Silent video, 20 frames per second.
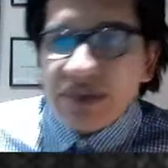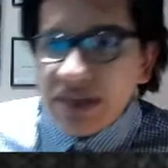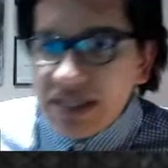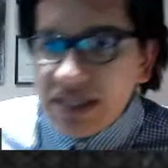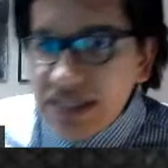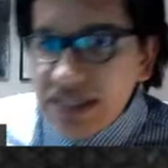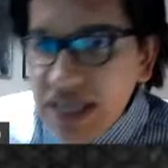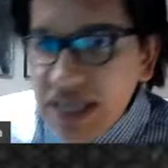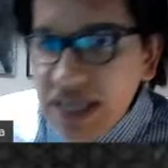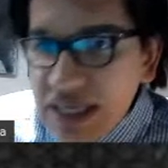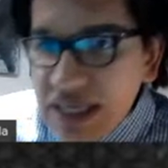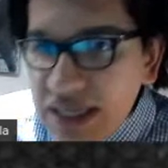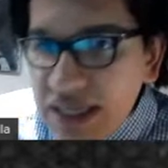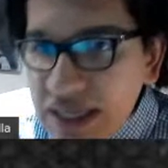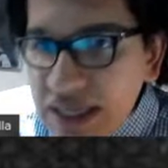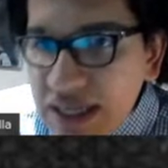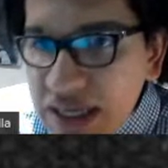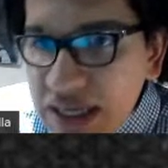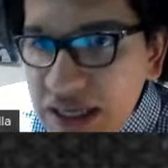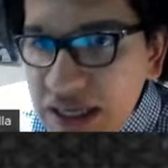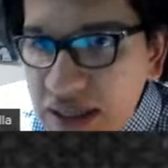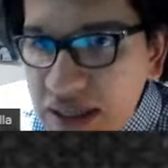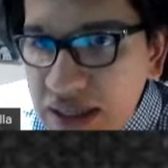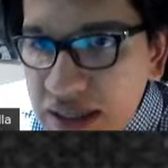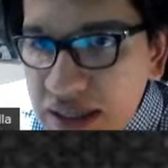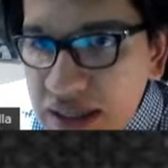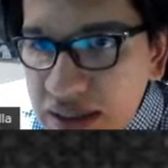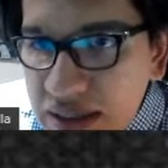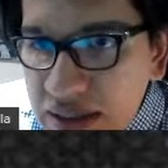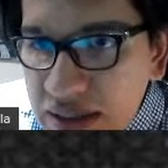Let's say,
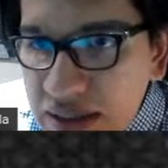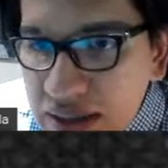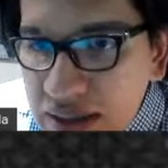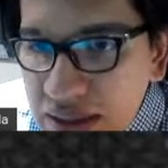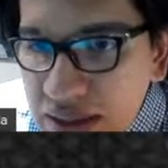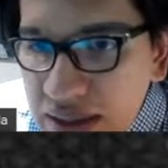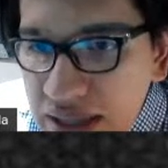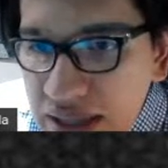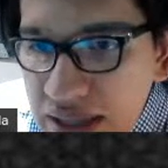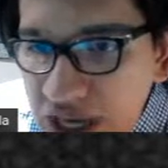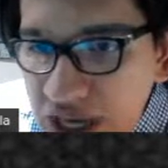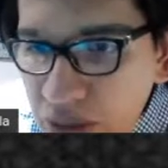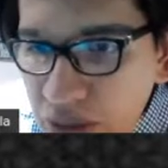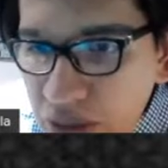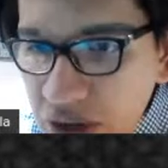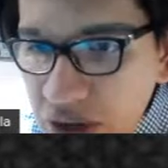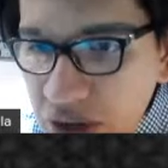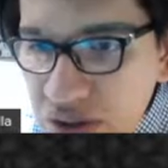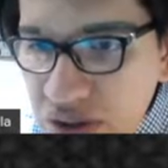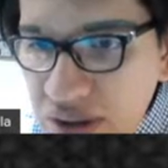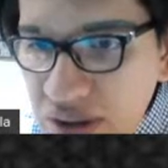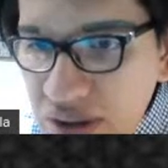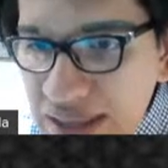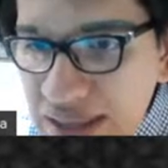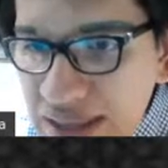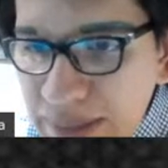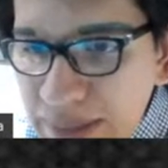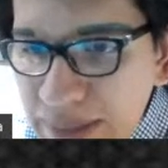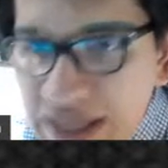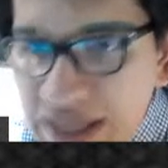how about
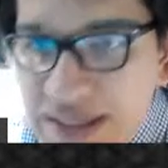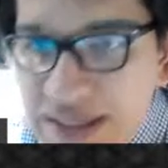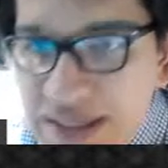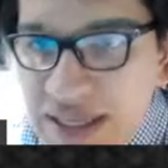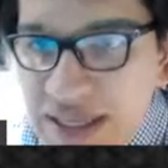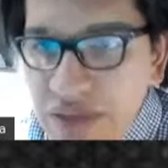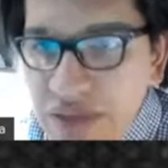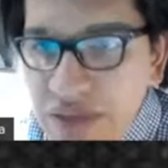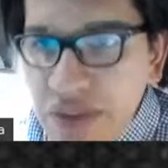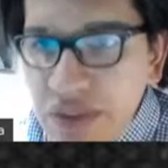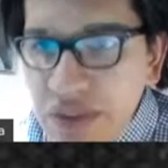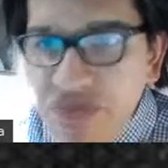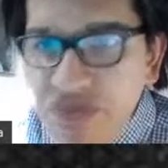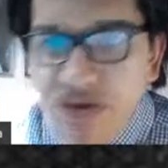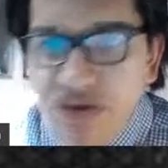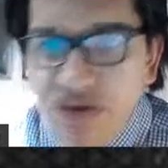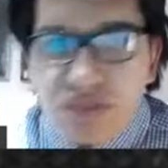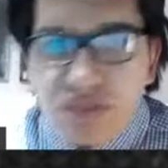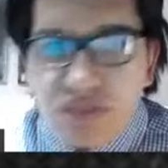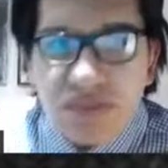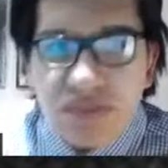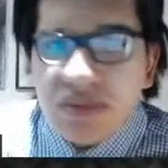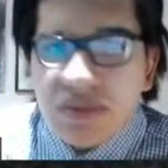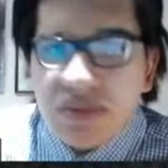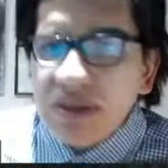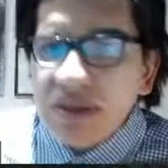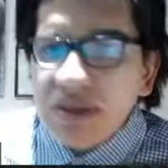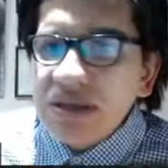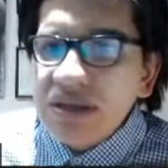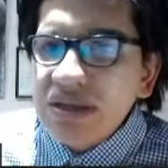David? you read from
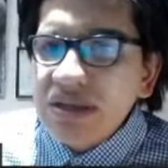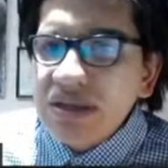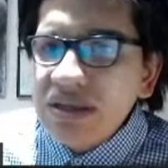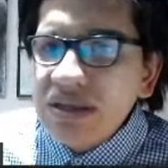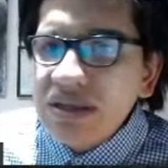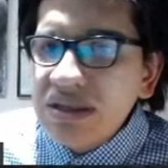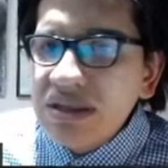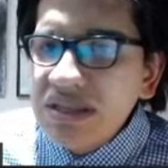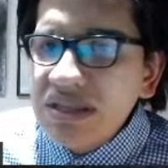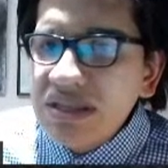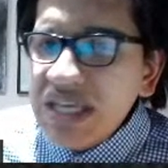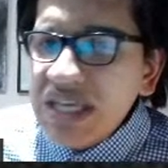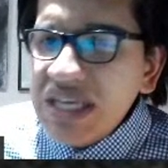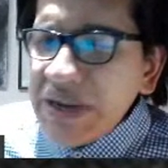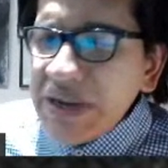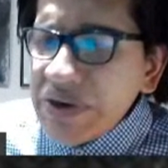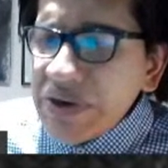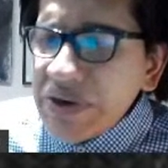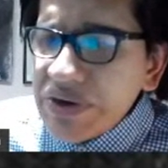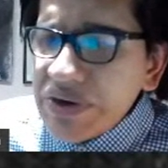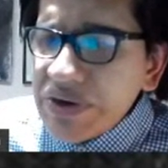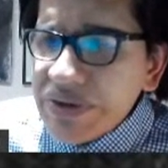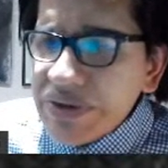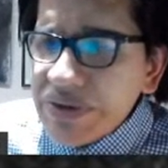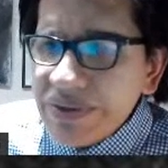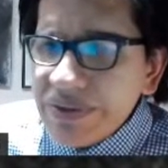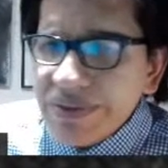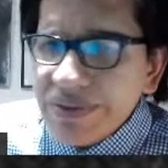neither?